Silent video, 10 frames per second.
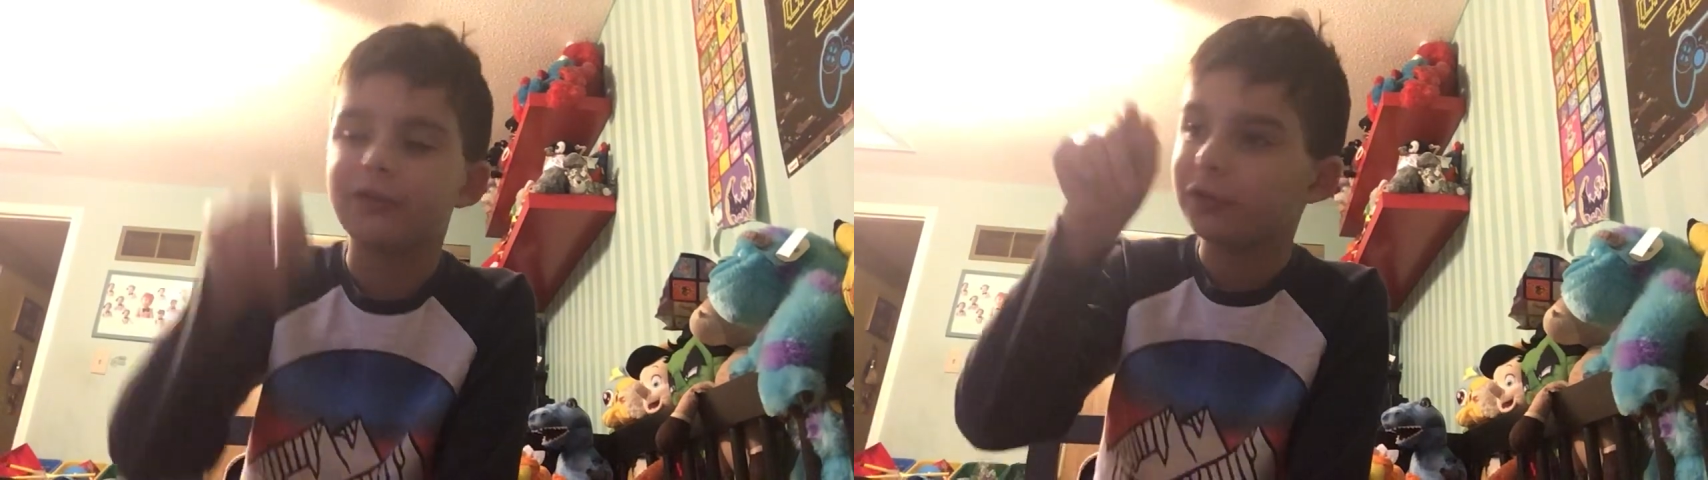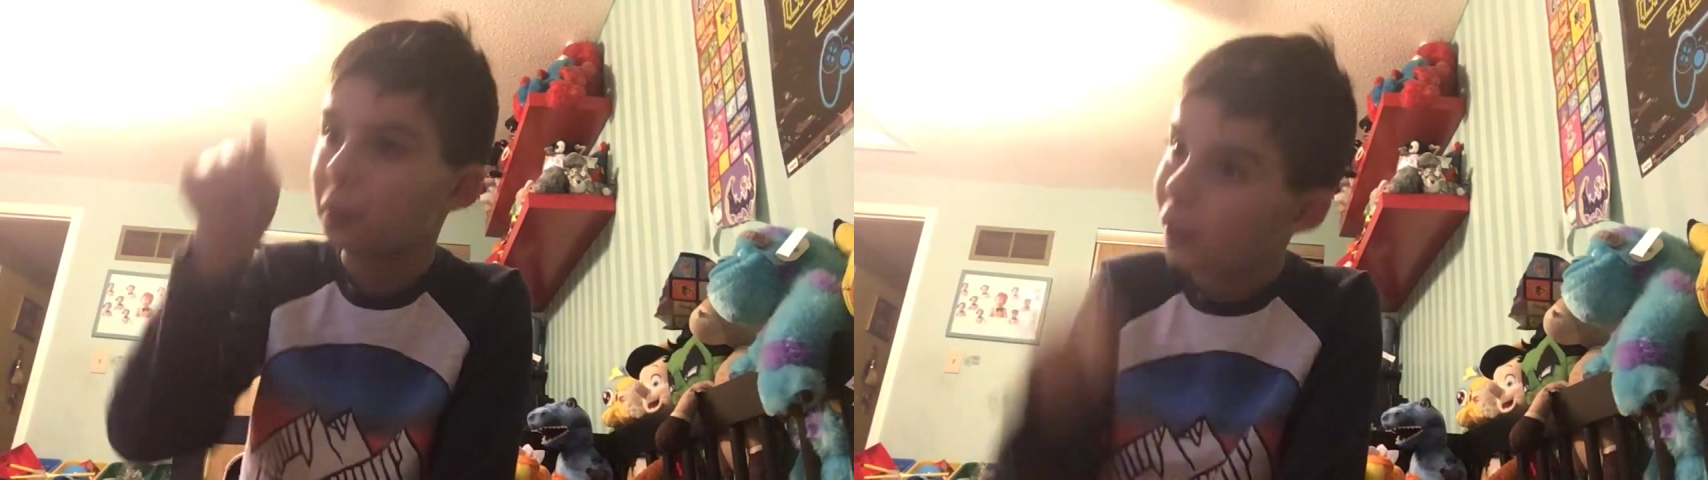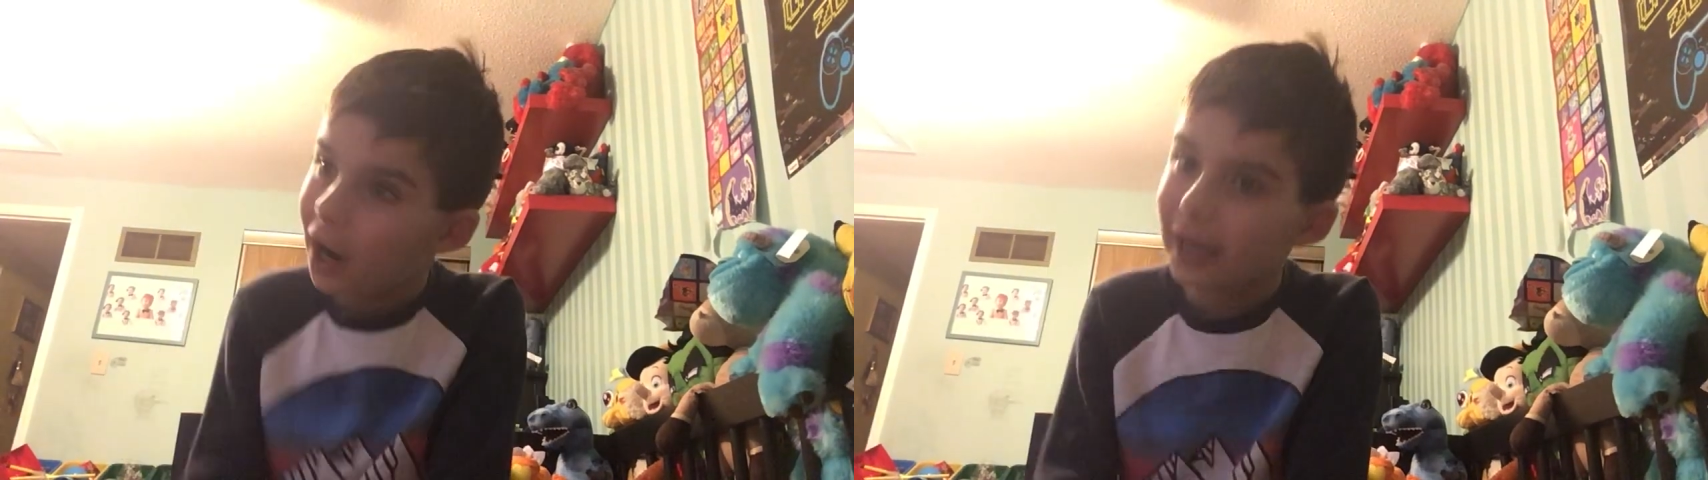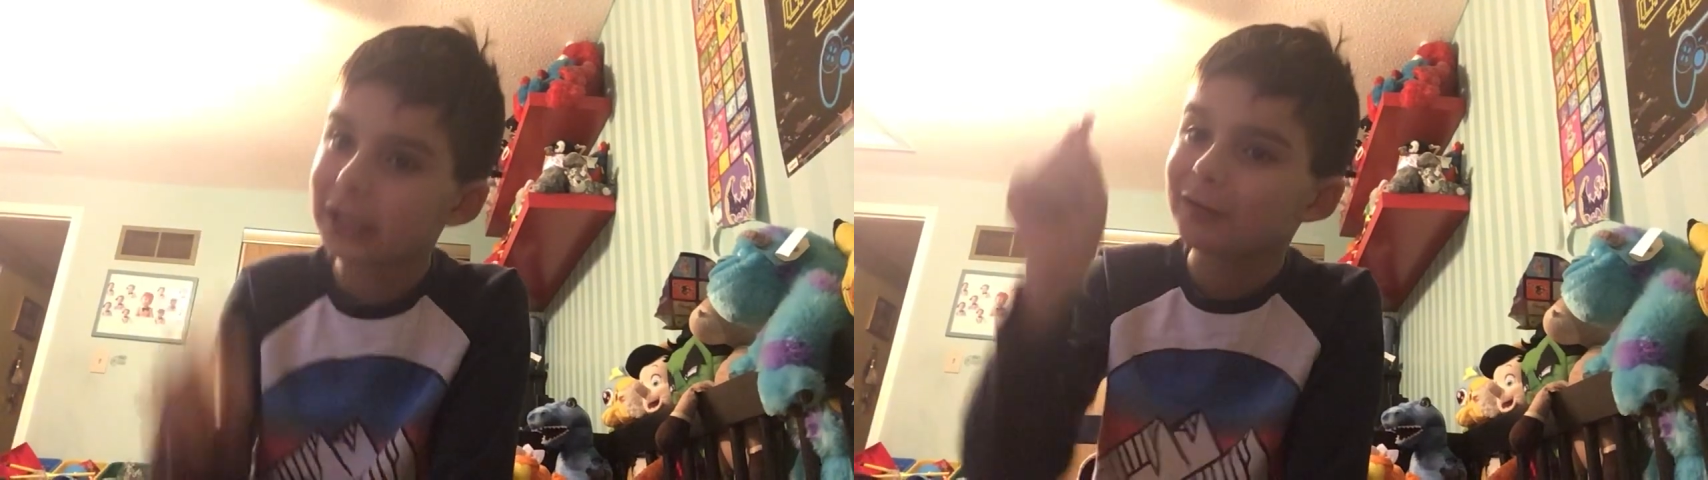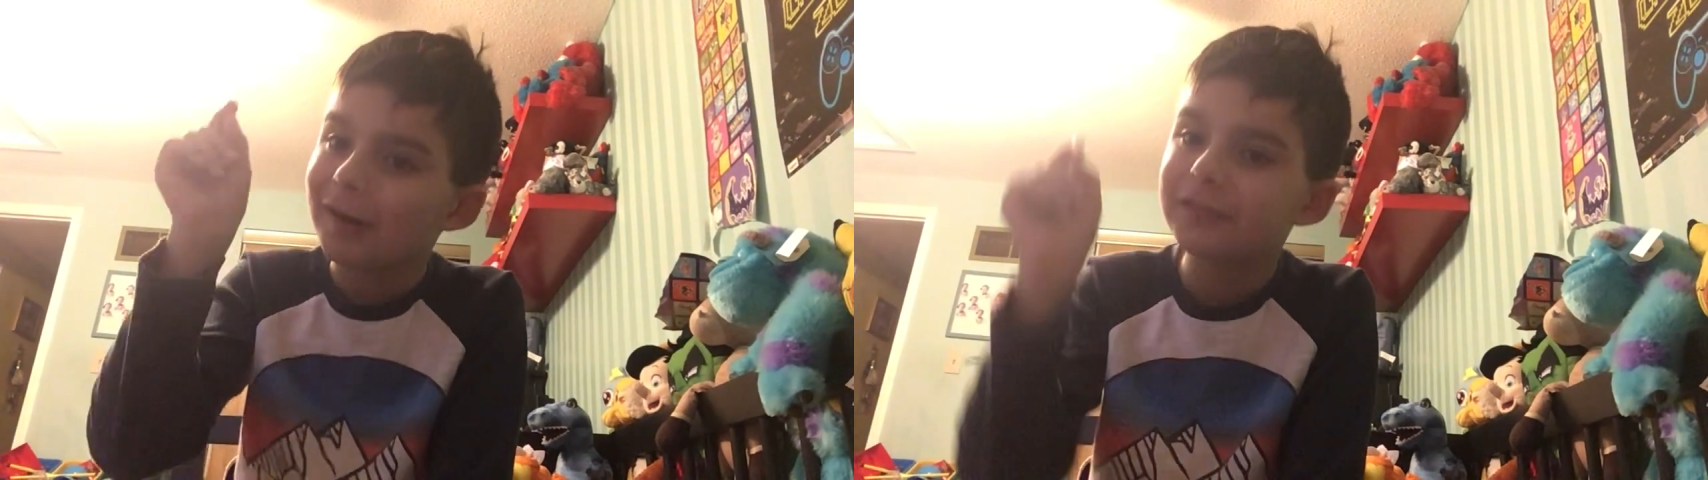If you want
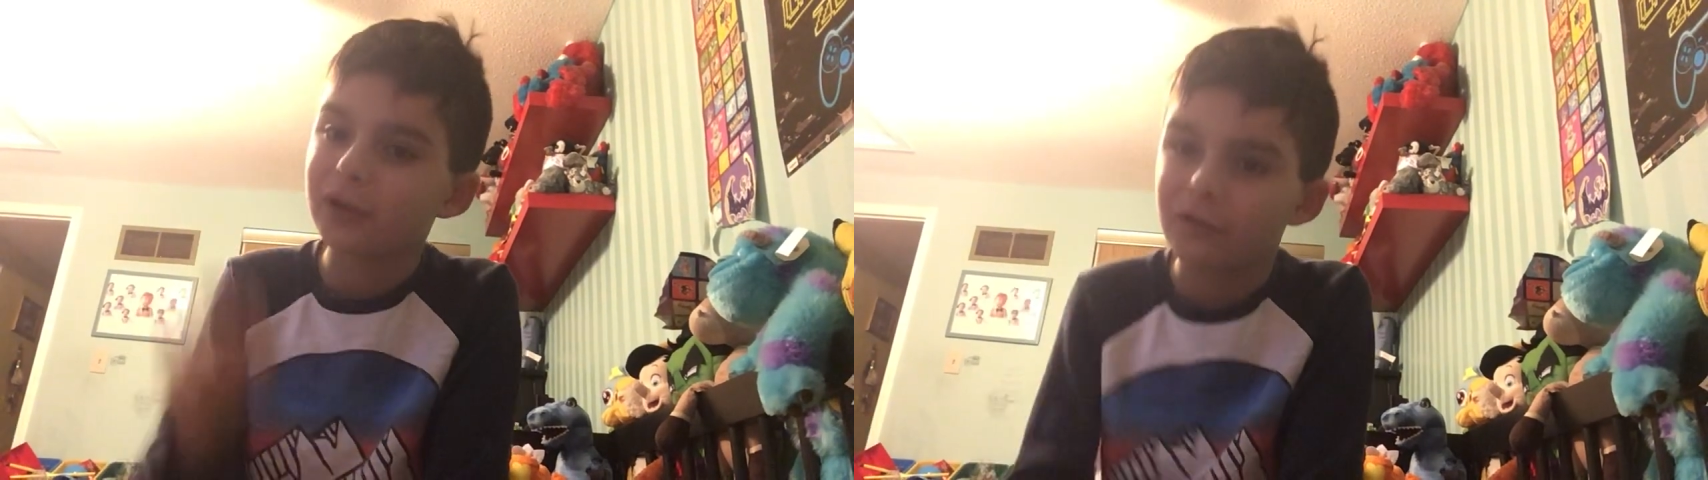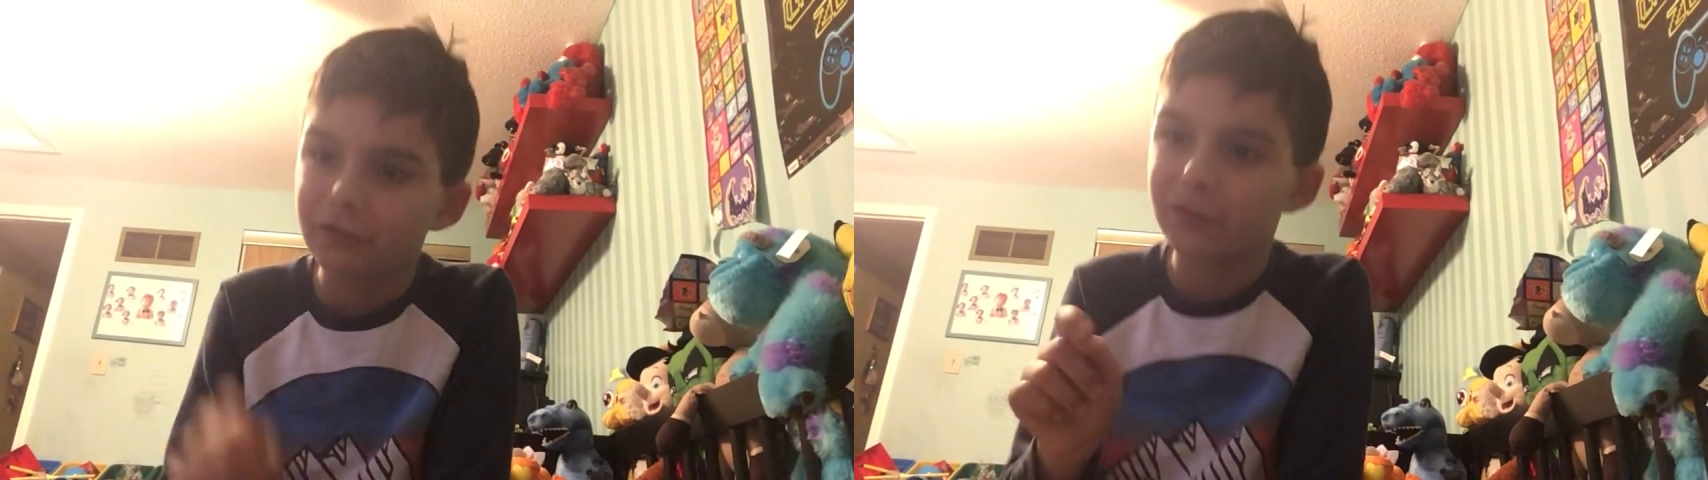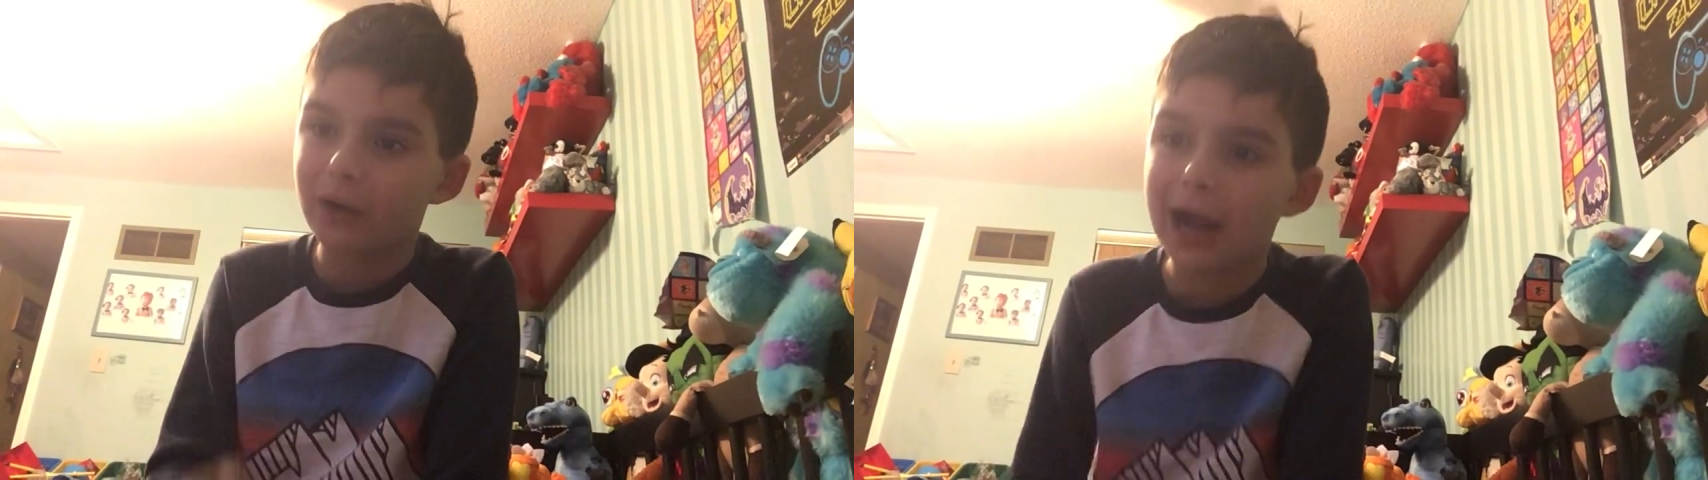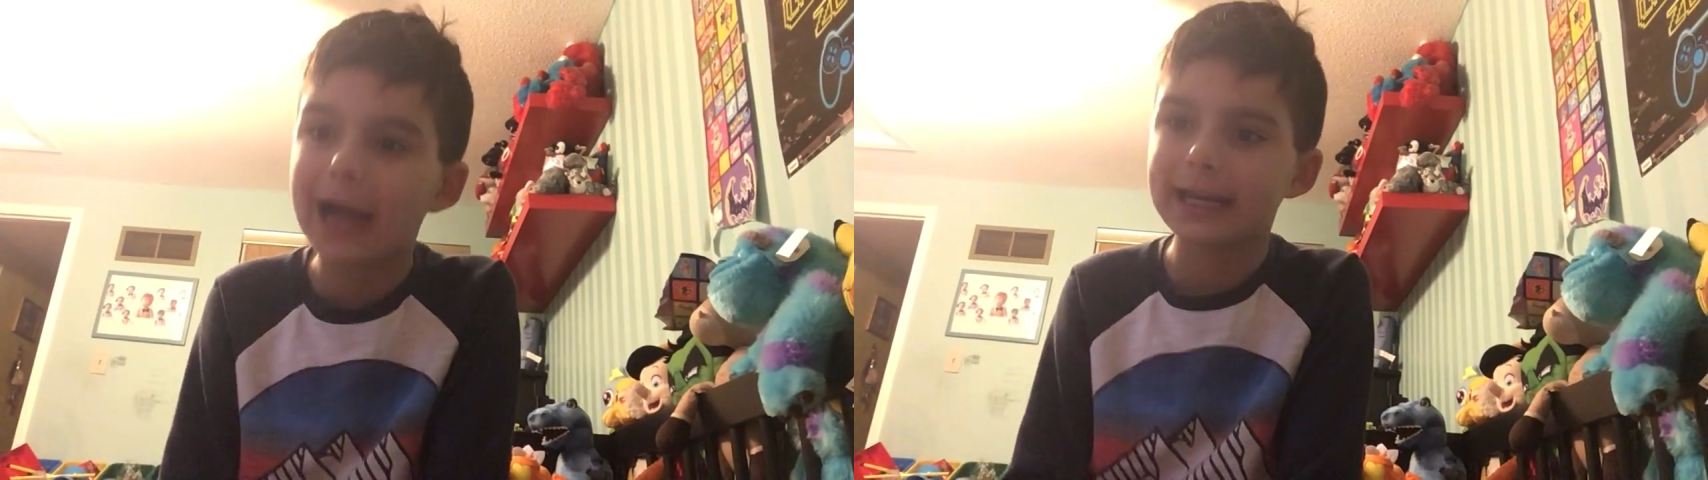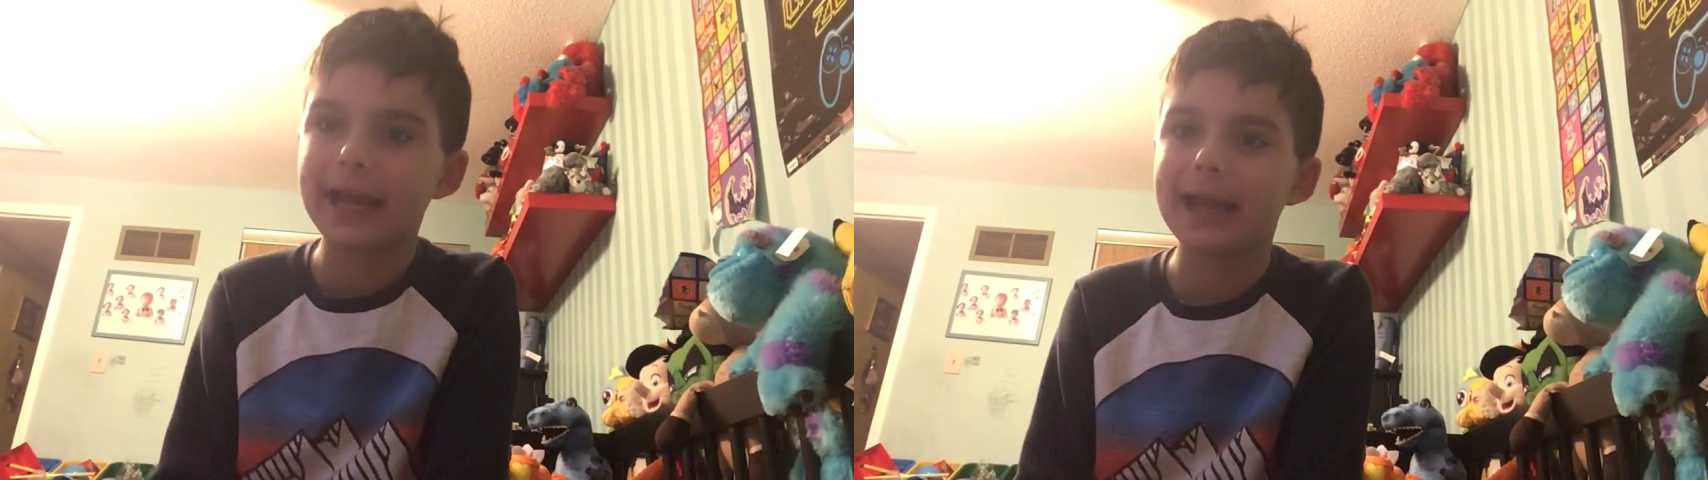it, you have till
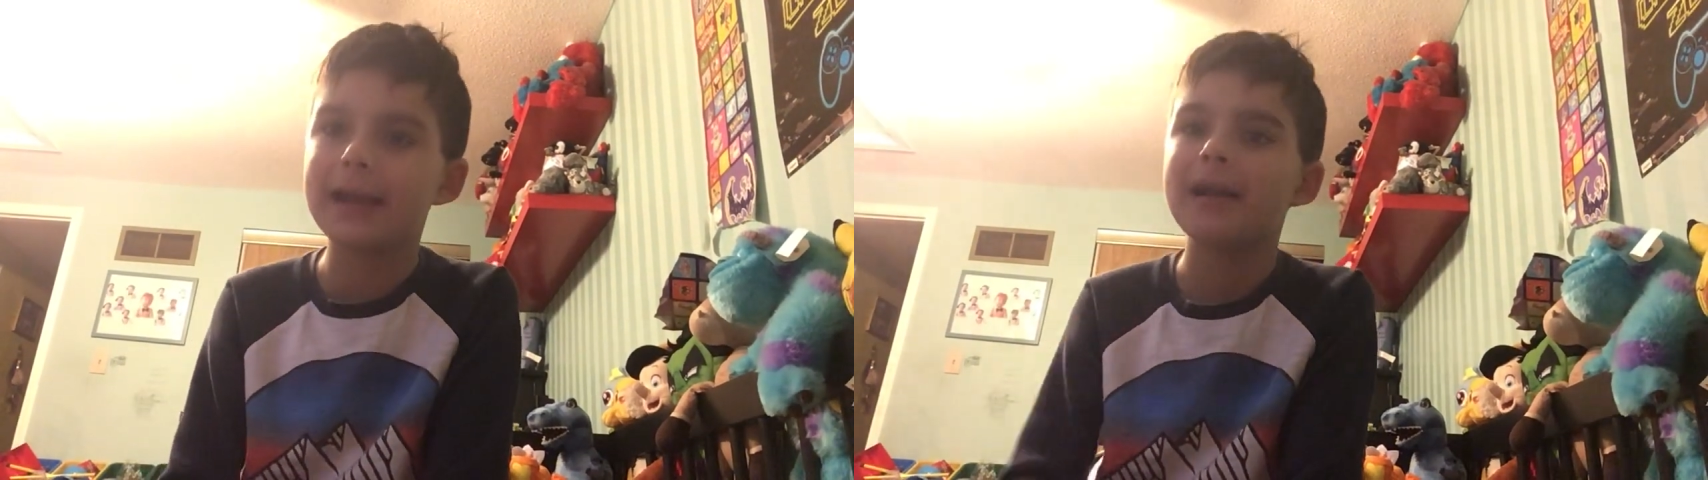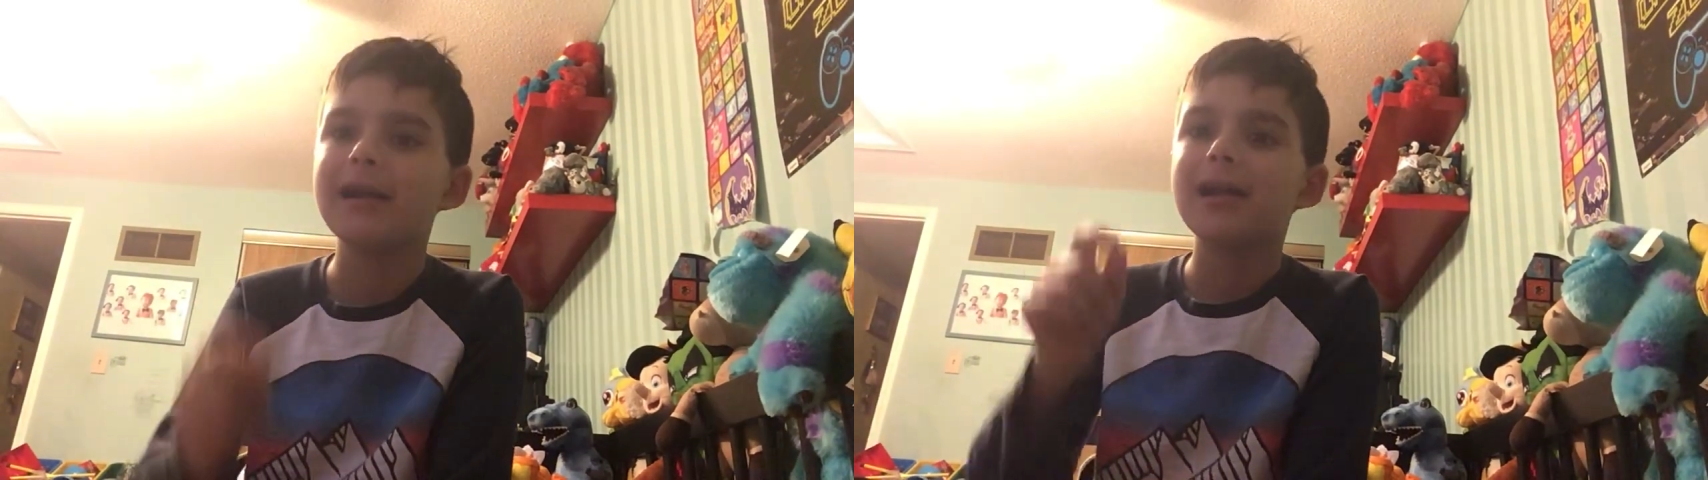Friday